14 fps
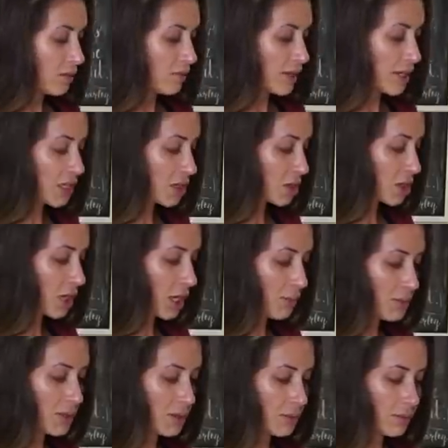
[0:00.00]
Veggies are
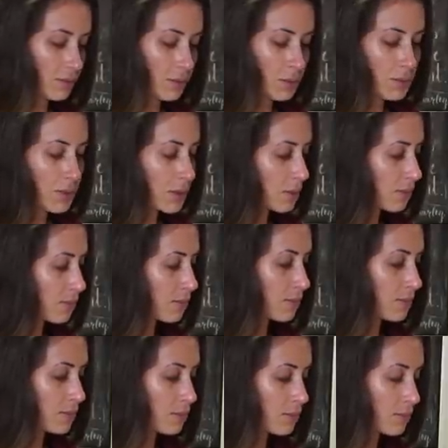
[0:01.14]
chopped. Whoops.
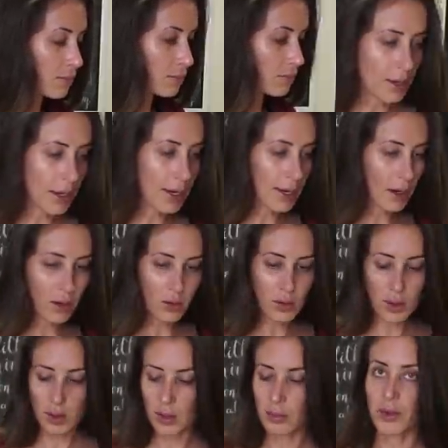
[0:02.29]
Now,
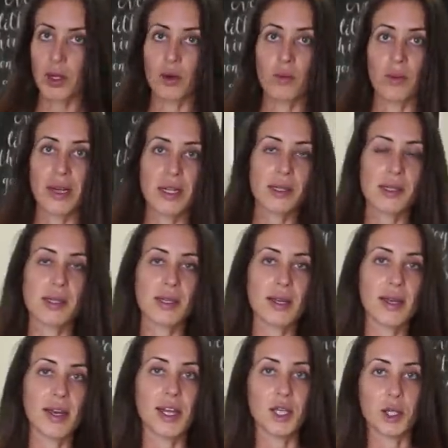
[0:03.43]
I'm gonna rinse
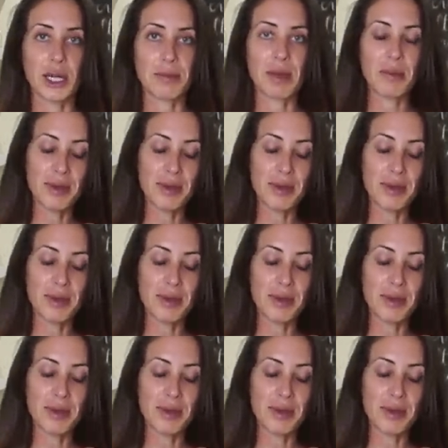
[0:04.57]
and drain my